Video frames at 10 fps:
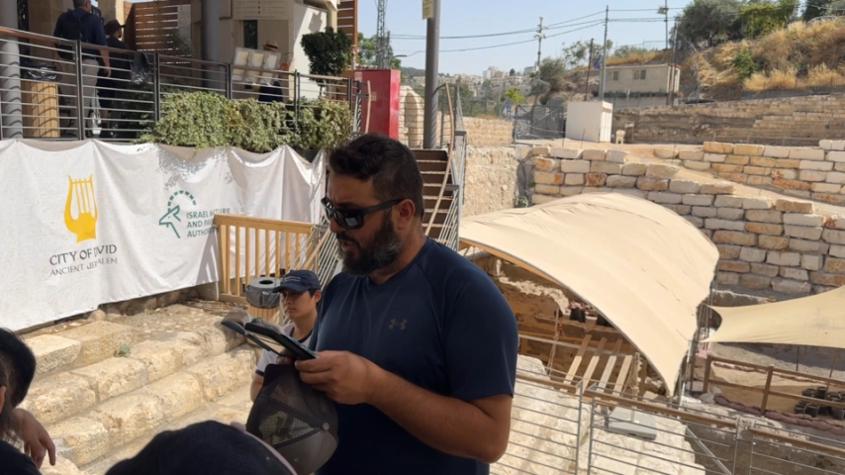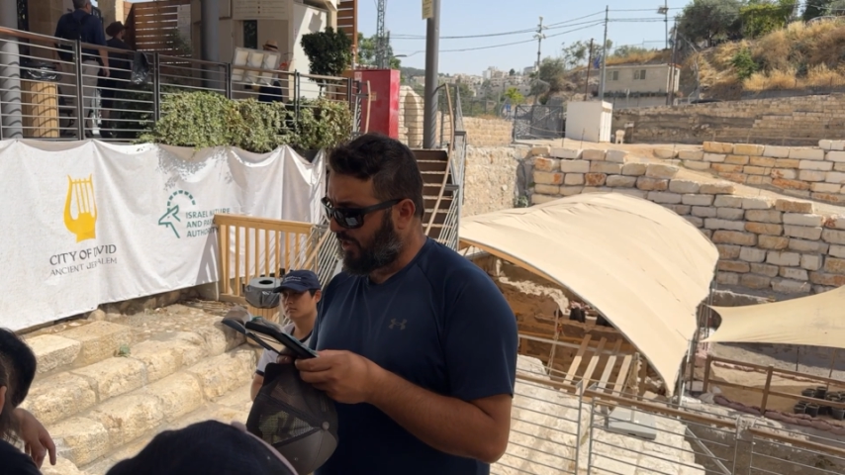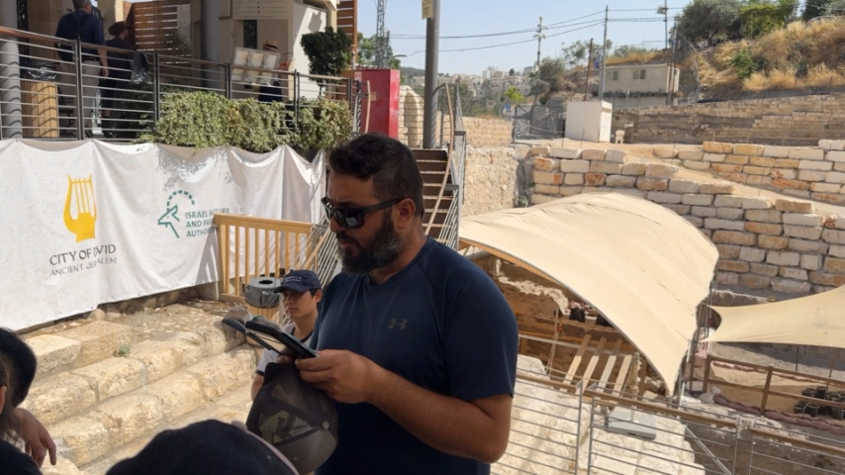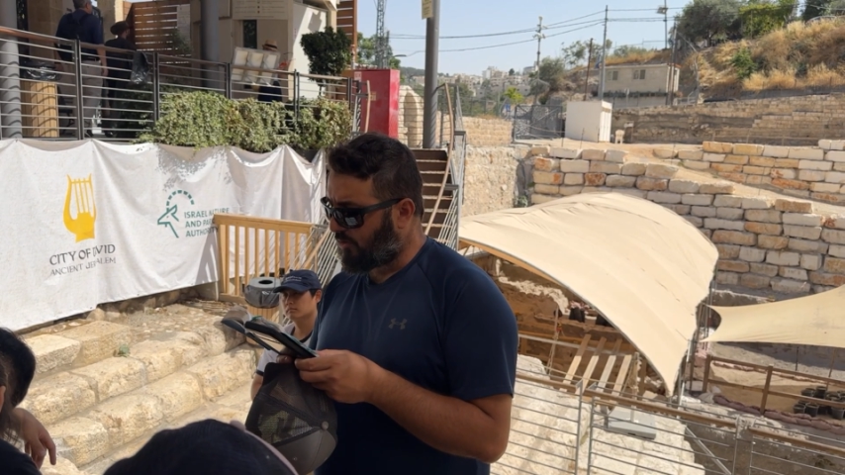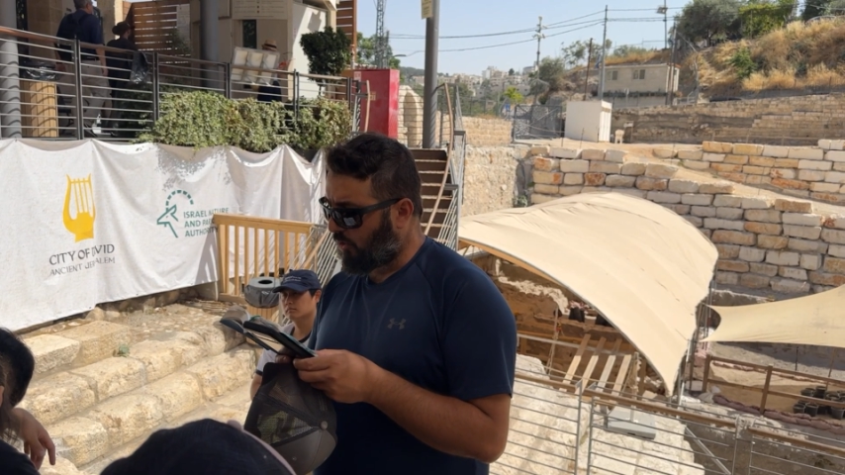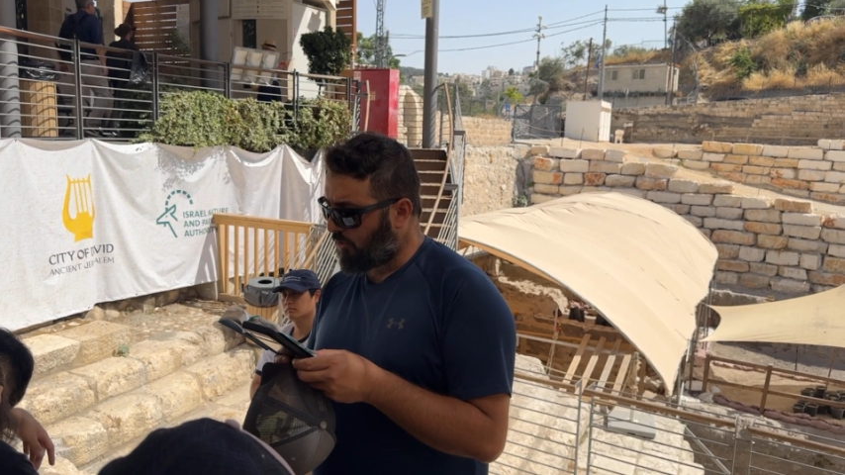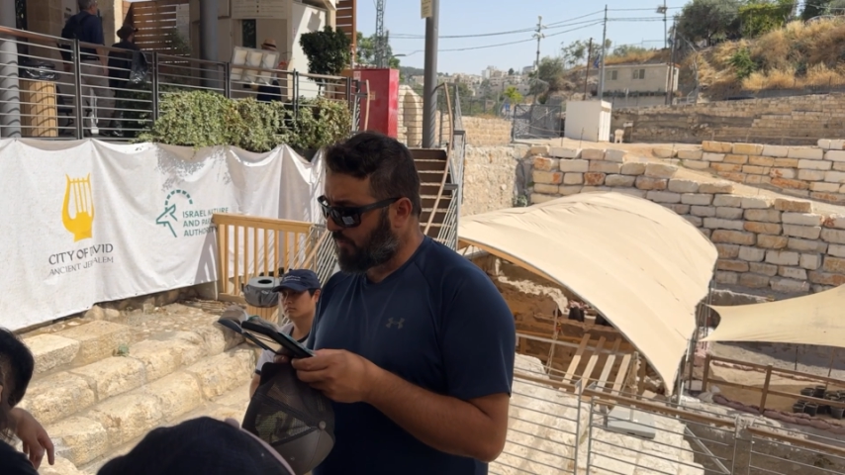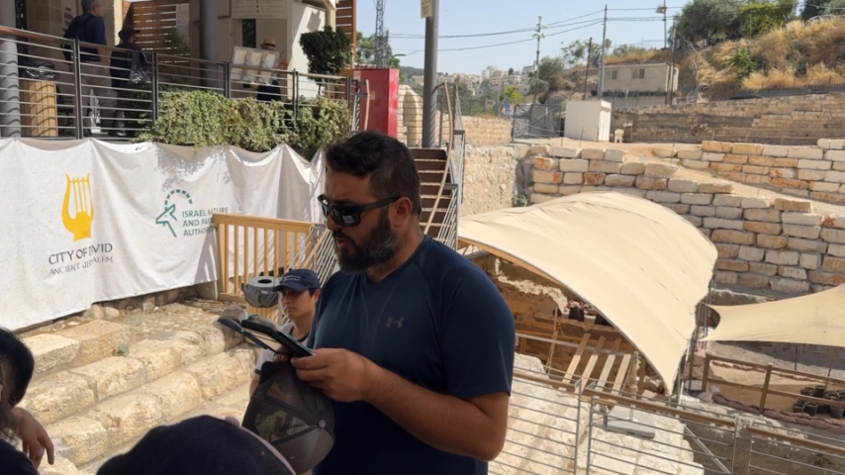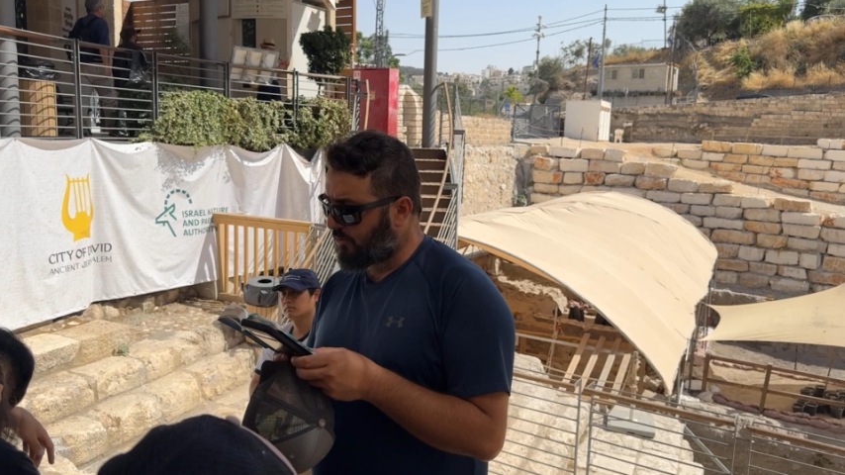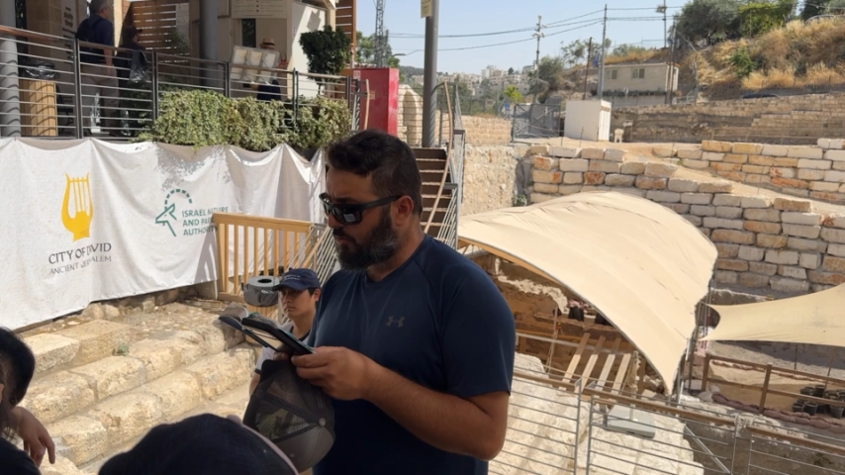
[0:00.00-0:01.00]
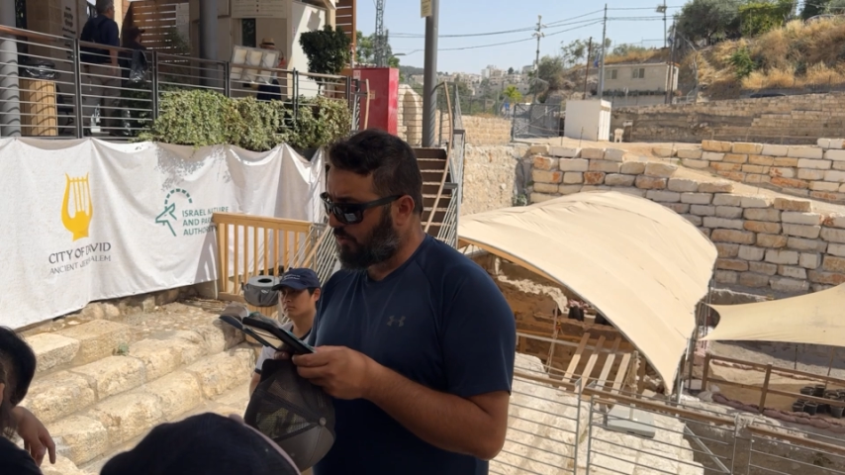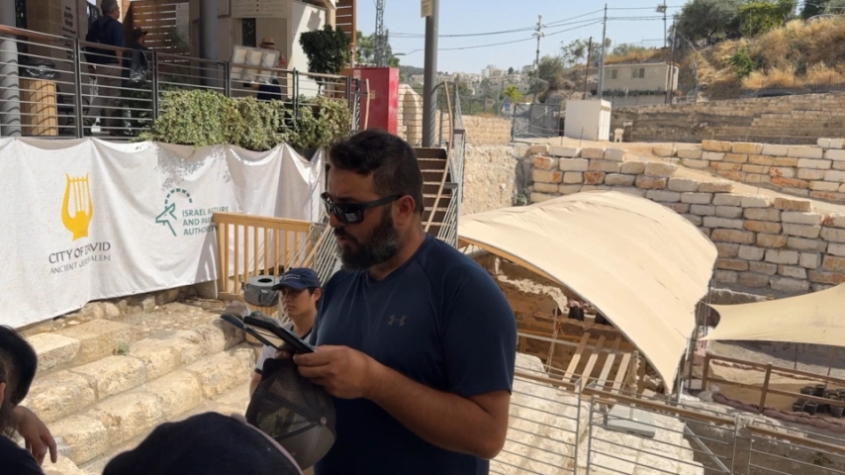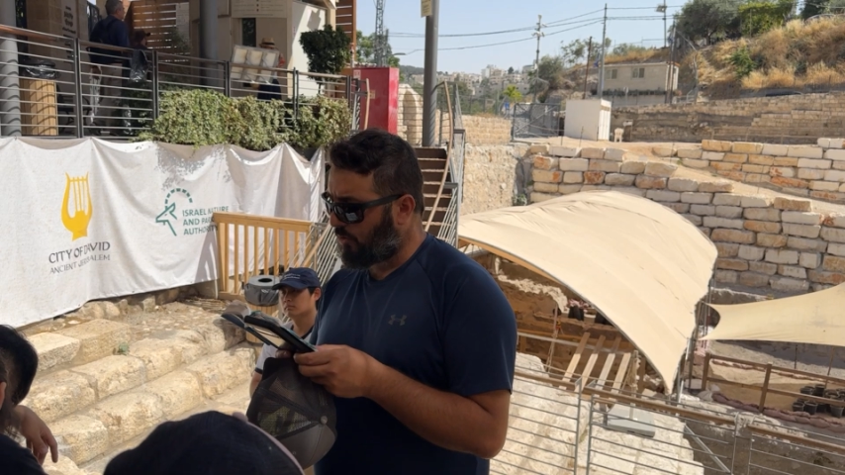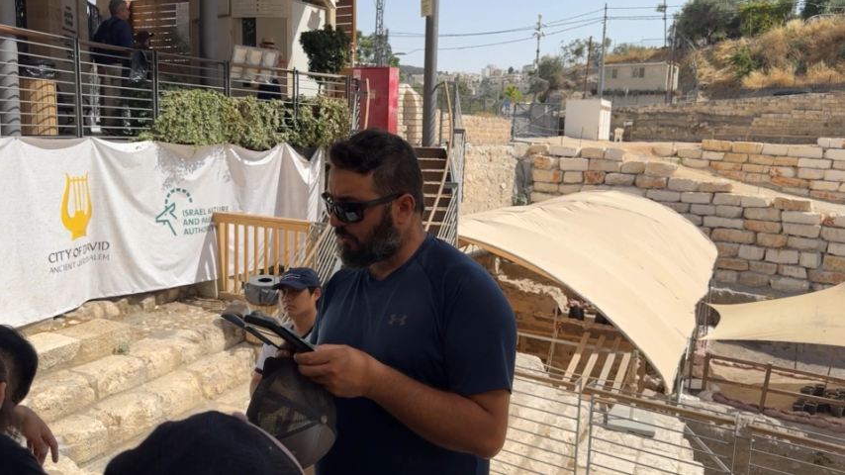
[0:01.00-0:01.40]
He told me to go